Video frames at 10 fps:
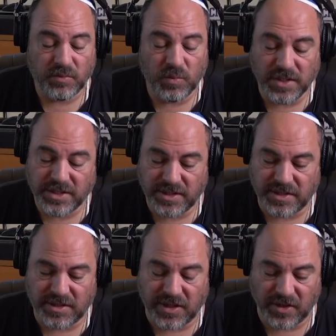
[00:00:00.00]

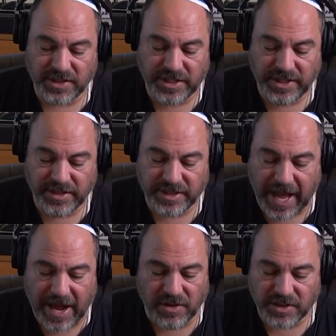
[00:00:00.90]

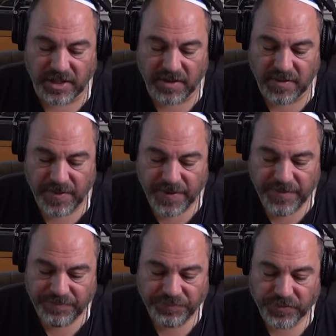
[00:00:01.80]
13,000,
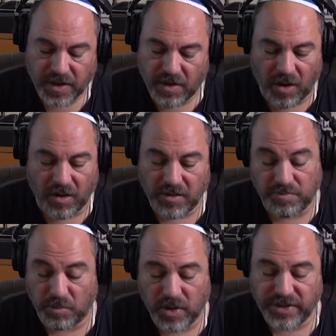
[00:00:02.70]

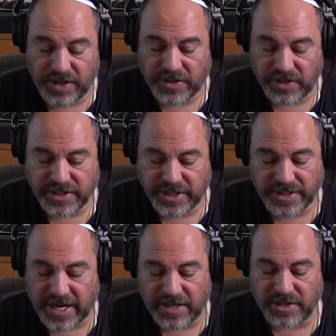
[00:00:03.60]
more than
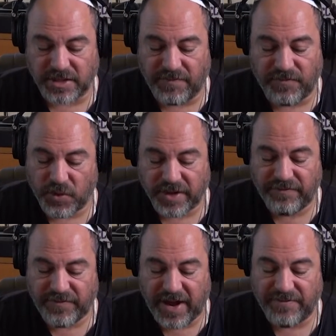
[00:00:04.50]
13,000 to
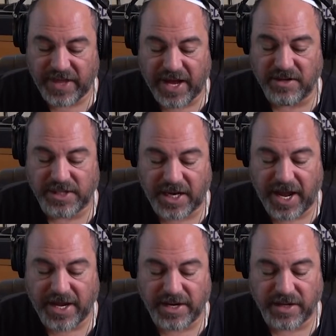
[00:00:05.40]

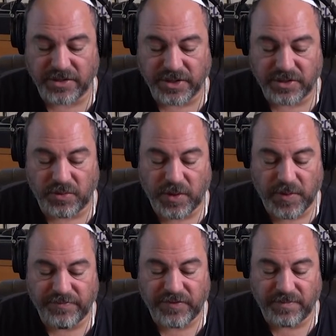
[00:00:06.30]
45,800. So we
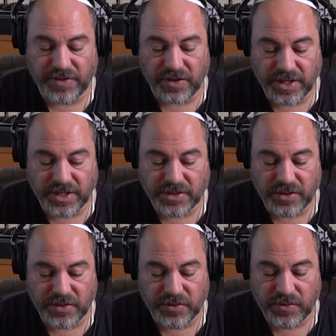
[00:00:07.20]
went from
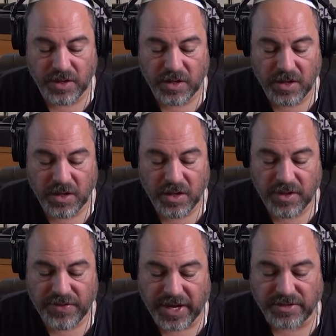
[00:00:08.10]

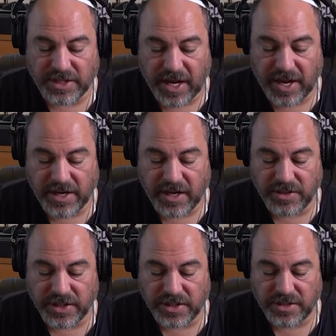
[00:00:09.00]

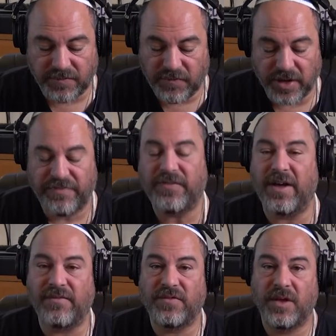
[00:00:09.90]
32,800 to
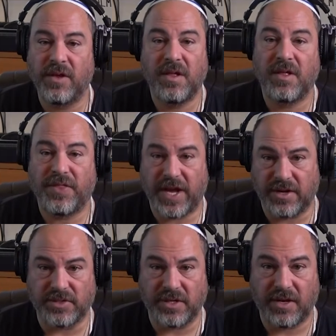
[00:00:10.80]

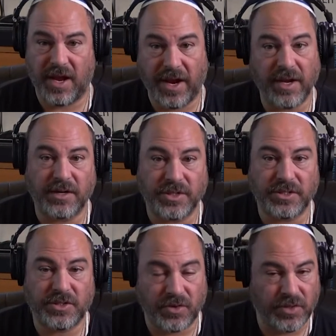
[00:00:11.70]

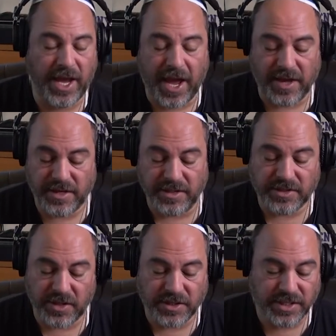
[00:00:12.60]
45,800. So yeah, it is
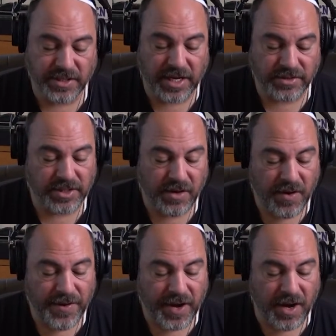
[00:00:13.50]
13,000.
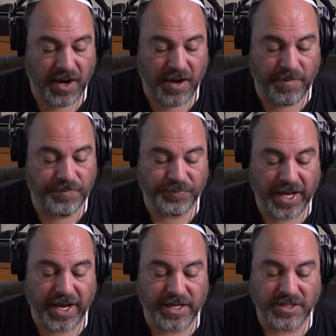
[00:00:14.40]
And
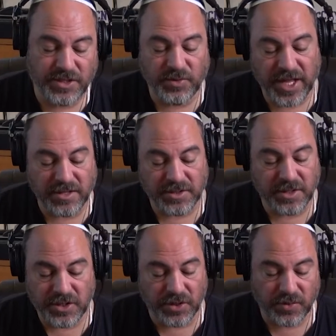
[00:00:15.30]
in
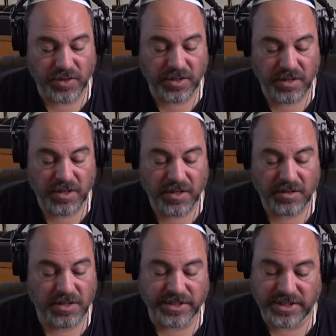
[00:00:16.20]
2002,
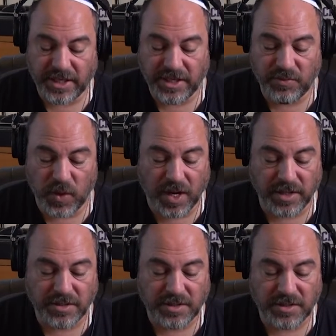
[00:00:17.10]
the city
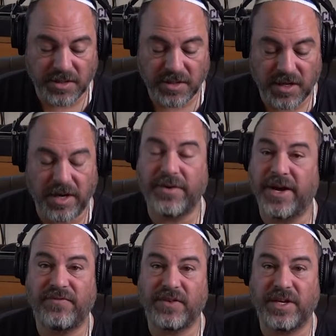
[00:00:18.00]
was, are you
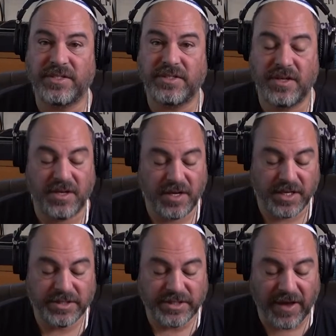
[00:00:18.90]
ready for this?
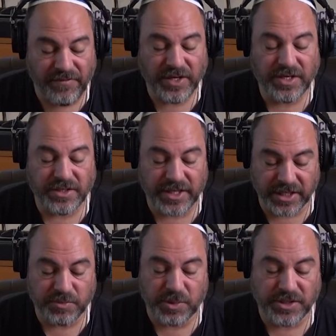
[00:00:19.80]

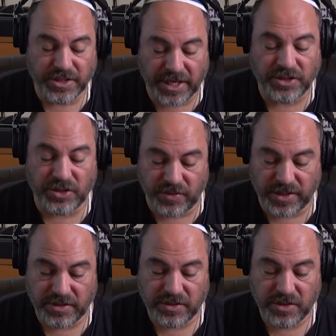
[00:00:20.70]
76%
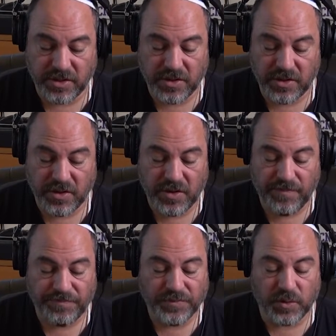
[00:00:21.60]
Jewish,
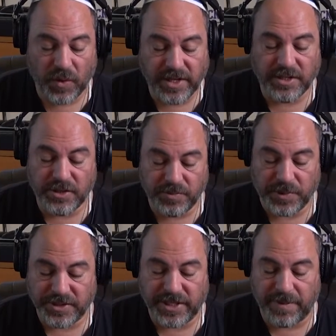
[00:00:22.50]

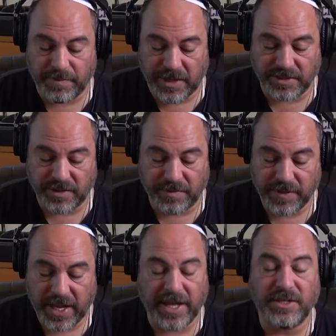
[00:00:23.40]
22% Muslim,
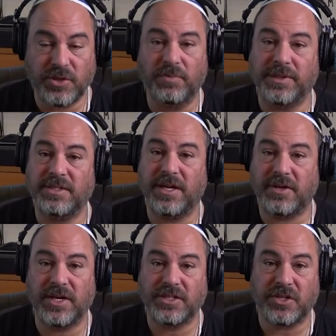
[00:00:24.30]
and 2%
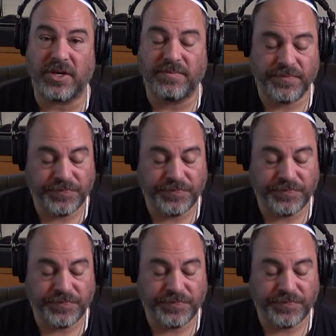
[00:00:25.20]
Christian.